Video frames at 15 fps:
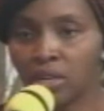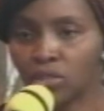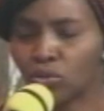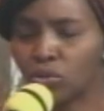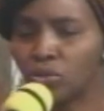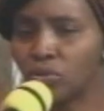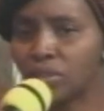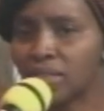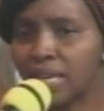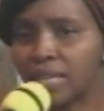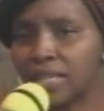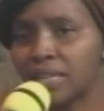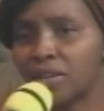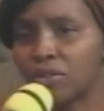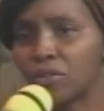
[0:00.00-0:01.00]
you
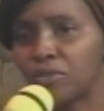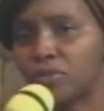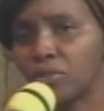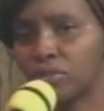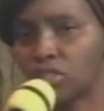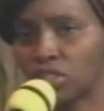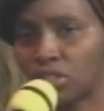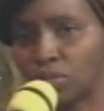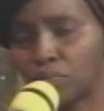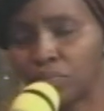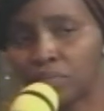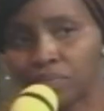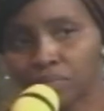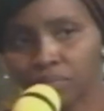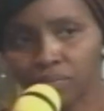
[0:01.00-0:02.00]
take care of your sheep.
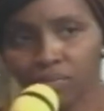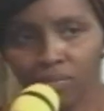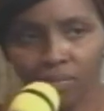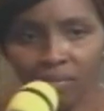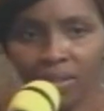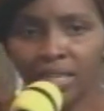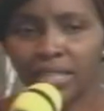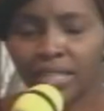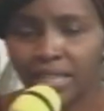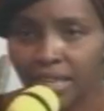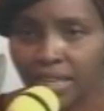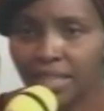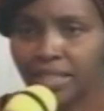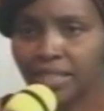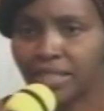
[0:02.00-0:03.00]

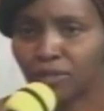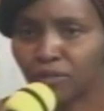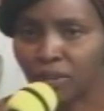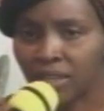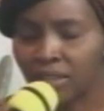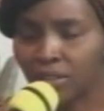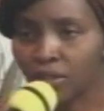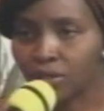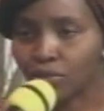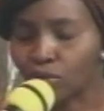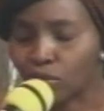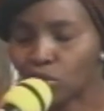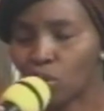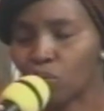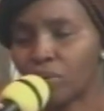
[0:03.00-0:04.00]

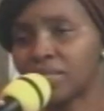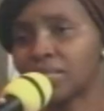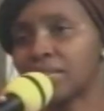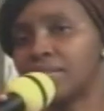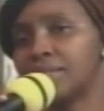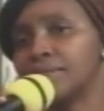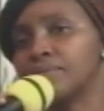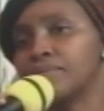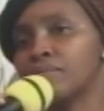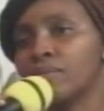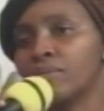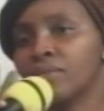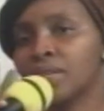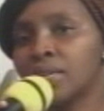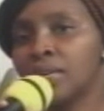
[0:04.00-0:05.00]

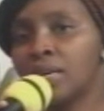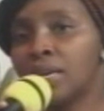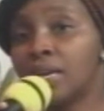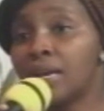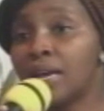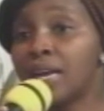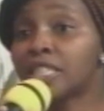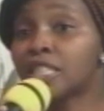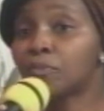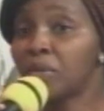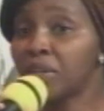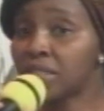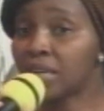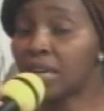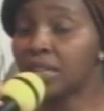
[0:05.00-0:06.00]

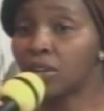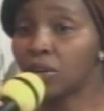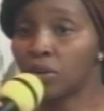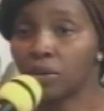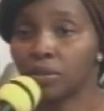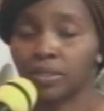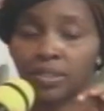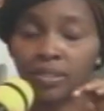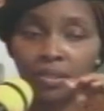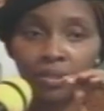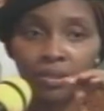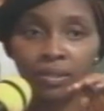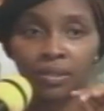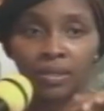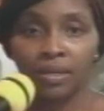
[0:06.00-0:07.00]
Especially
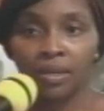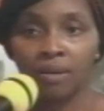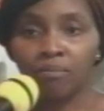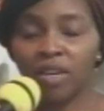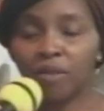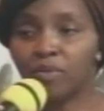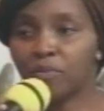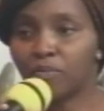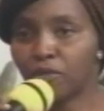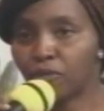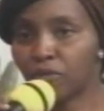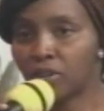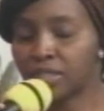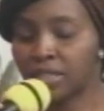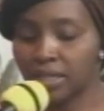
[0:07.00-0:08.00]
us. Maybe
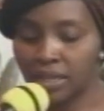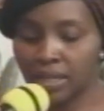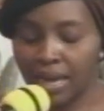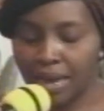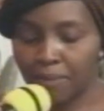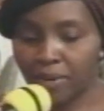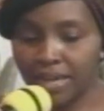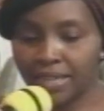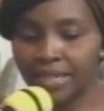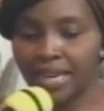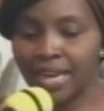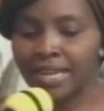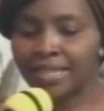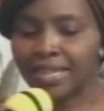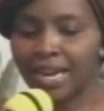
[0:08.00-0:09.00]
by the
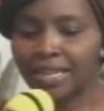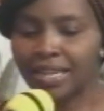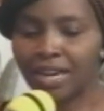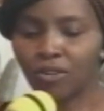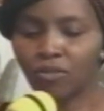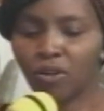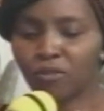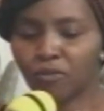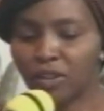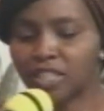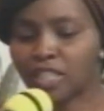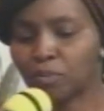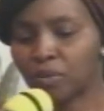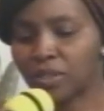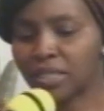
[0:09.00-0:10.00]
end, I go 1
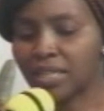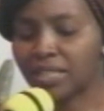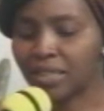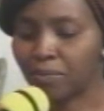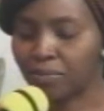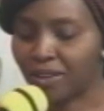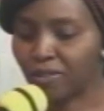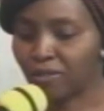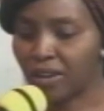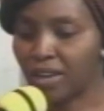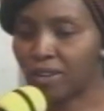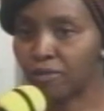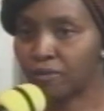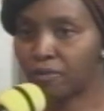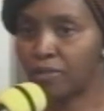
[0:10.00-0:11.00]
Peter
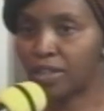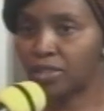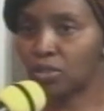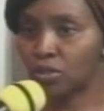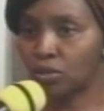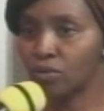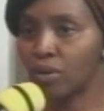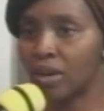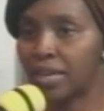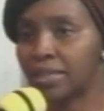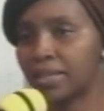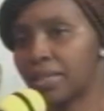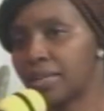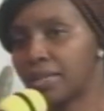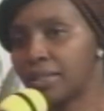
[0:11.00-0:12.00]

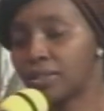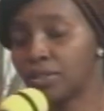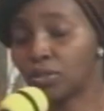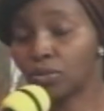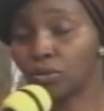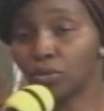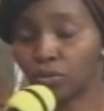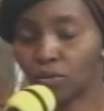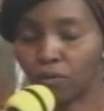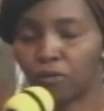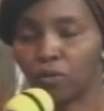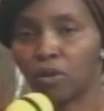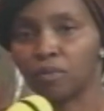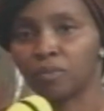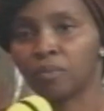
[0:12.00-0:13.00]
5:2-3,
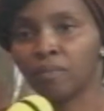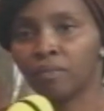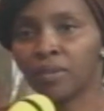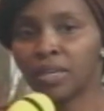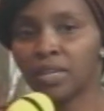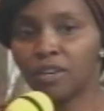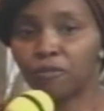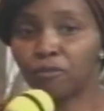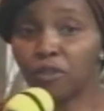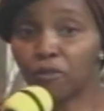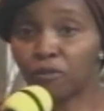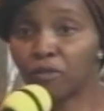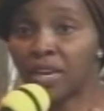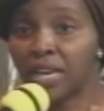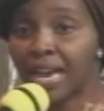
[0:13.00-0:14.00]
2-4. If we
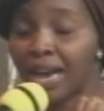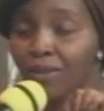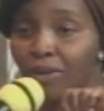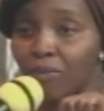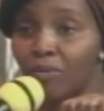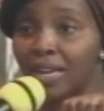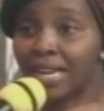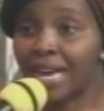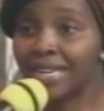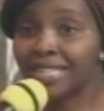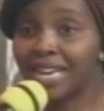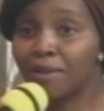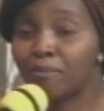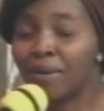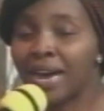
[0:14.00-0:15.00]
fail,
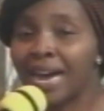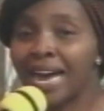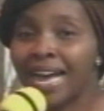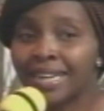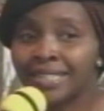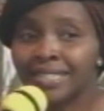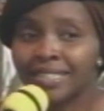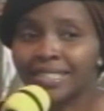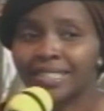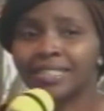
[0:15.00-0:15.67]
and